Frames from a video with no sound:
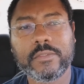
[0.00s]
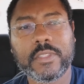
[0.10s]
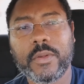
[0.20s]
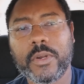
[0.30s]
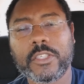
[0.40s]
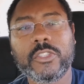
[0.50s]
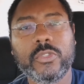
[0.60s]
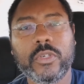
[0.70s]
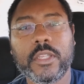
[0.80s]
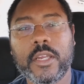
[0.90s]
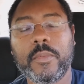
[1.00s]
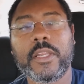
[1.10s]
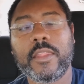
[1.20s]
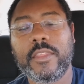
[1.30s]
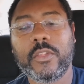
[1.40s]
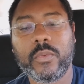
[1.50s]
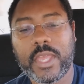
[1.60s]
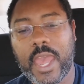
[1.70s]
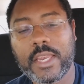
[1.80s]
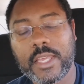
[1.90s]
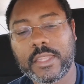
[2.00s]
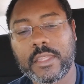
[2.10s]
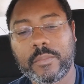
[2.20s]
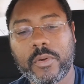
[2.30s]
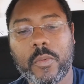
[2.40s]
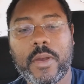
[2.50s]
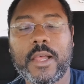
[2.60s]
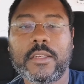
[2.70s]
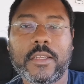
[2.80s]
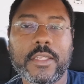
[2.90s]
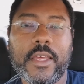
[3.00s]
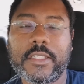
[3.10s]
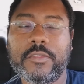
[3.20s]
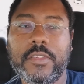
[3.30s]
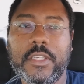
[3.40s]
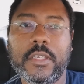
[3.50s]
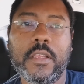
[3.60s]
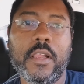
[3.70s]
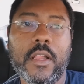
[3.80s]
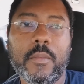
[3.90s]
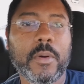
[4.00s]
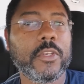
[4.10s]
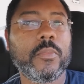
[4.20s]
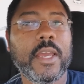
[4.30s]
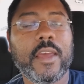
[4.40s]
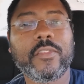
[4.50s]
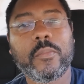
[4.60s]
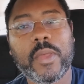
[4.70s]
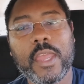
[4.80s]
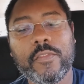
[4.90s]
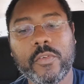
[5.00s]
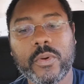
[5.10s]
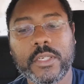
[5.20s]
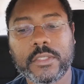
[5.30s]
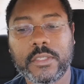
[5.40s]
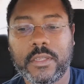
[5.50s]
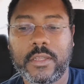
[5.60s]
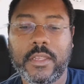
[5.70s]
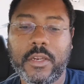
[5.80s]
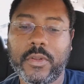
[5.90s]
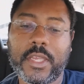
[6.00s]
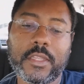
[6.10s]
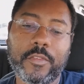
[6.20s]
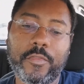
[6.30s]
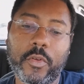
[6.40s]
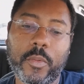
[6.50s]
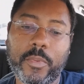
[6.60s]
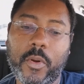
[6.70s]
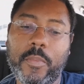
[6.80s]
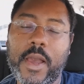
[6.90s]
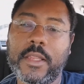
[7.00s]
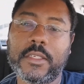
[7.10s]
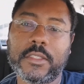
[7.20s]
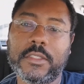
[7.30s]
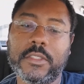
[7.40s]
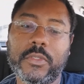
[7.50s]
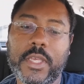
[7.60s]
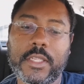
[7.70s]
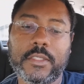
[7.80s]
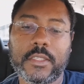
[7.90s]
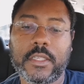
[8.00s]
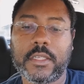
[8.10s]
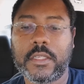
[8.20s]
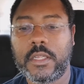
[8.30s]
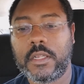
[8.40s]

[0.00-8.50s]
weren't too clear, but I think you can get the Pro Pilot on the SV, but you might have to pay for it. You don't get the full Pro Pilot until you get to the